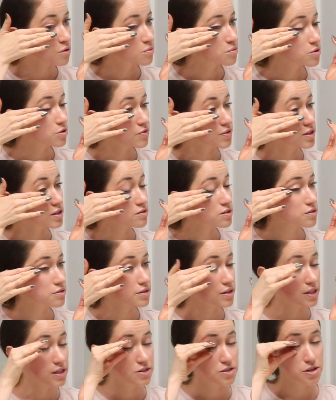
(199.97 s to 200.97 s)
remove it a
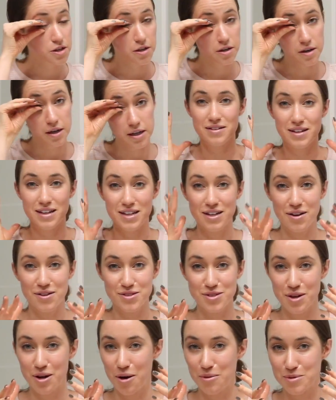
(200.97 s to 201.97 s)
little easier and it
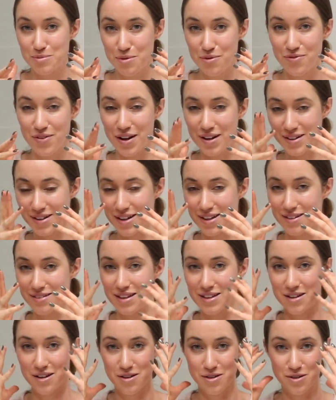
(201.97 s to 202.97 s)
also helps prevent kind of
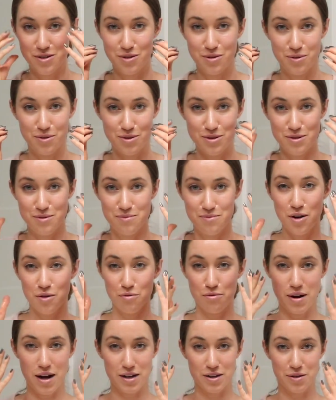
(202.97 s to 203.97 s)
like a huge
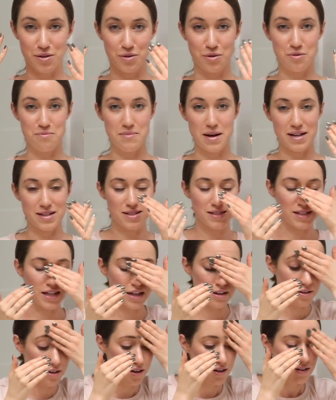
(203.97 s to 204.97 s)
raccoon
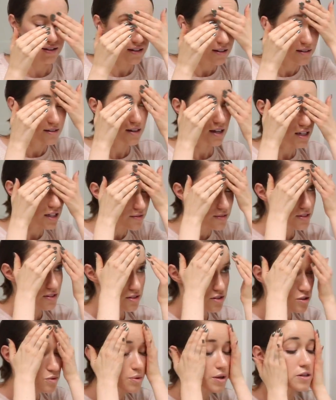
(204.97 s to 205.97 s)
mascara kind of a
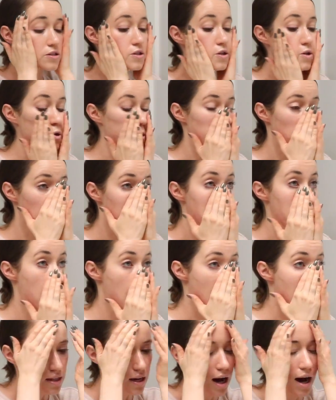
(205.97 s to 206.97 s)
situation. So
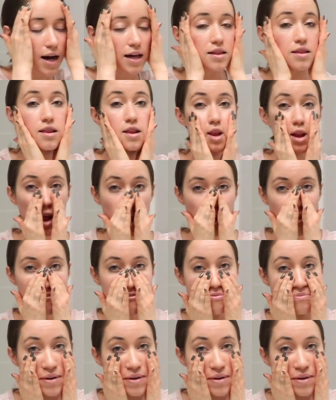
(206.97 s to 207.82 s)
I love